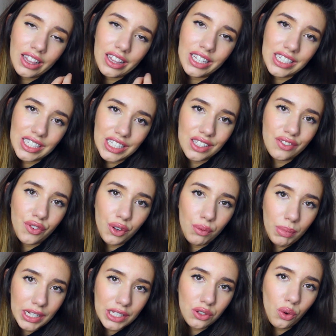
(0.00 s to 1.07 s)
this is
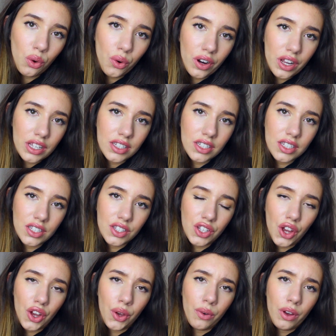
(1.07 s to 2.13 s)
ruled by Taurus.
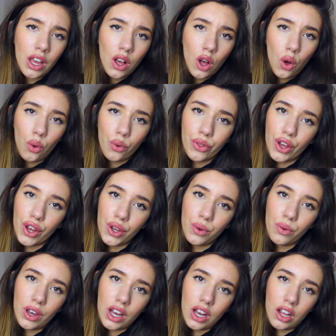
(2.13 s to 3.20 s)
So
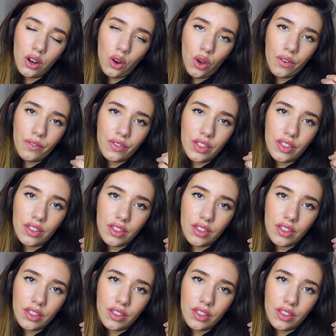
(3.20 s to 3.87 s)
although a lot of